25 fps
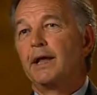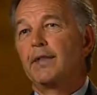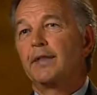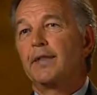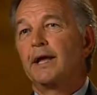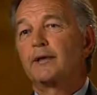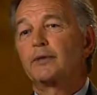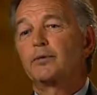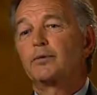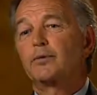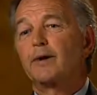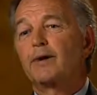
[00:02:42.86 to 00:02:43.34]

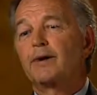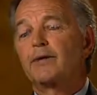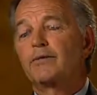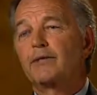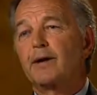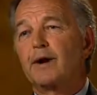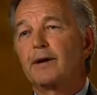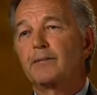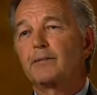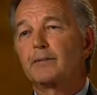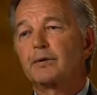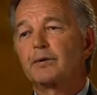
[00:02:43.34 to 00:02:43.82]
That
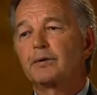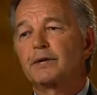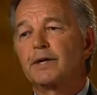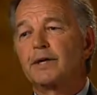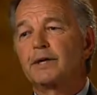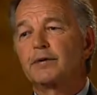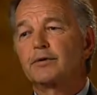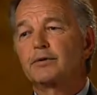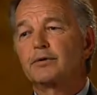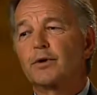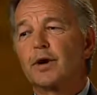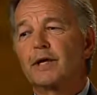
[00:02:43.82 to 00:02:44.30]

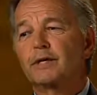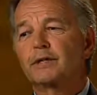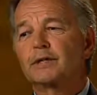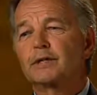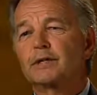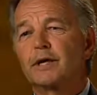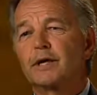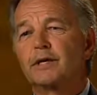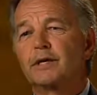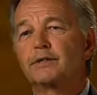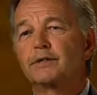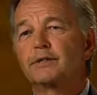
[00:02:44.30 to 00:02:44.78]
25%
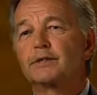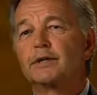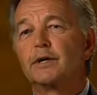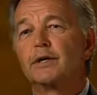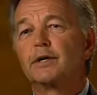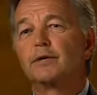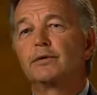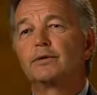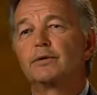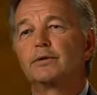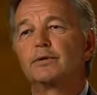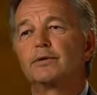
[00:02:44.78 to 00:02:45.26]
translates
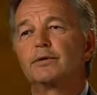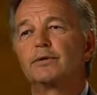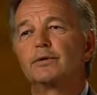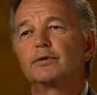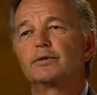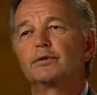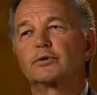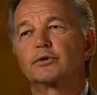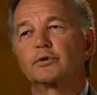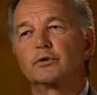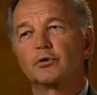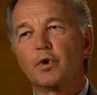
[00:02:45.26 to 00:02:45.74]
to
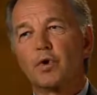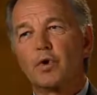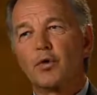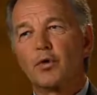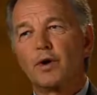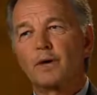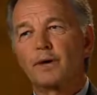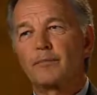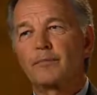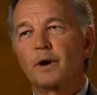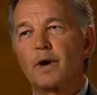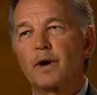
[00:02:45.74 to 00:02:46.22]
this
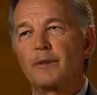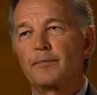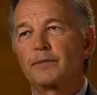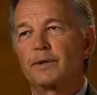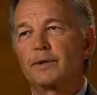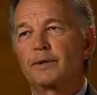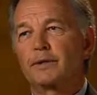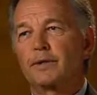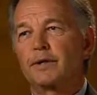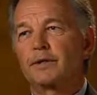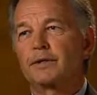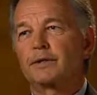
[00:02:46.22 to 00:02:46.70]
growing
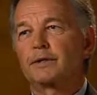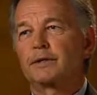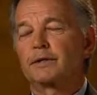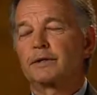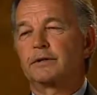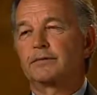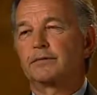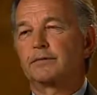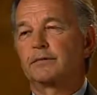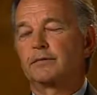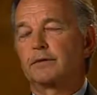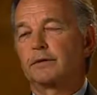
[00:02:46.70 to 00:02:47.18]
population
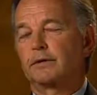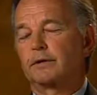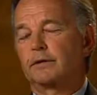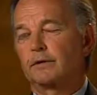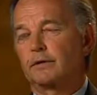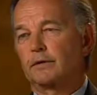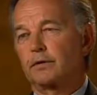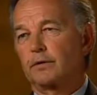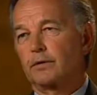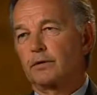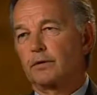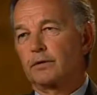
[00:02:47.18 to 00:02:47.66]
of
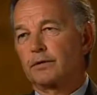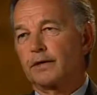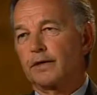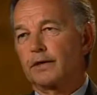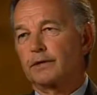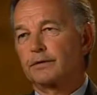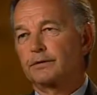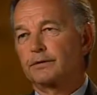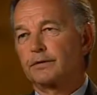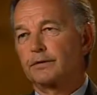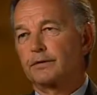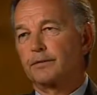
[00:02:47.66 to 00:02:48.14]
oral
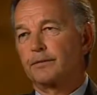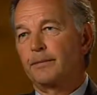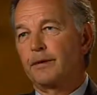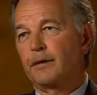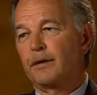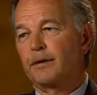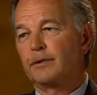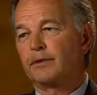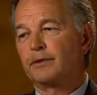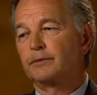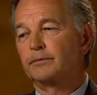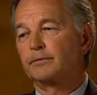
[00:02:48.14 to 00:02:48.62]
cancer in
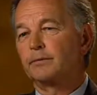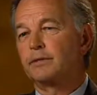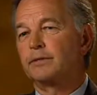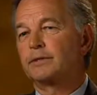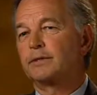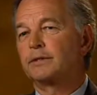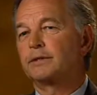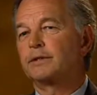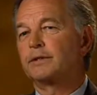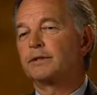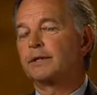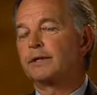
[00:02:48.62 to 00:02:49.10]
Americans, which
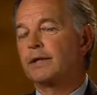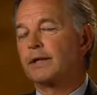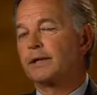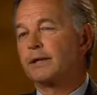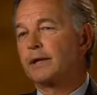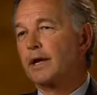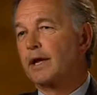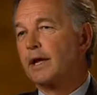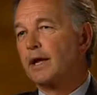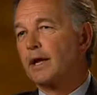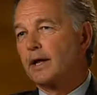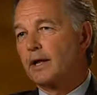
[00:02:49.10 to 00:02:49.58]
is, again,
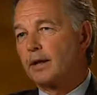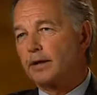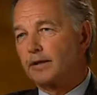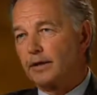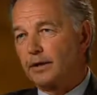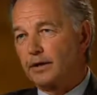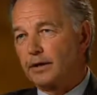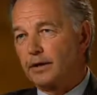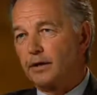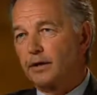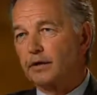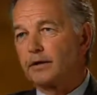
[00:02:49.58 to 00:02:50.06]

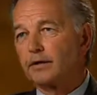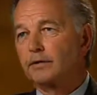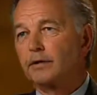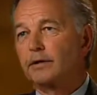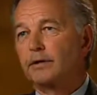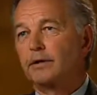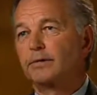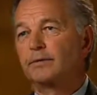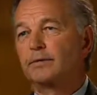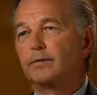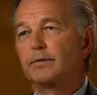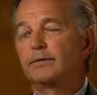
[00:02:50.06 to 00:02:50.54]
the younger
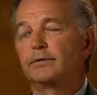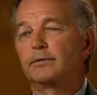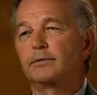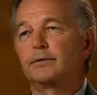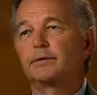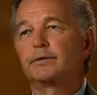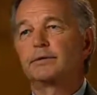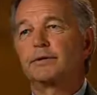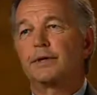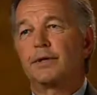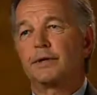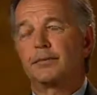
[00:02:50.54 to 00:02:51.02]

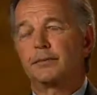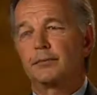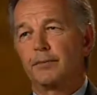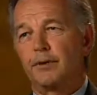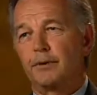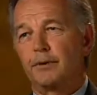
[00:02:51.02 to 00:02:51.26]
individuals and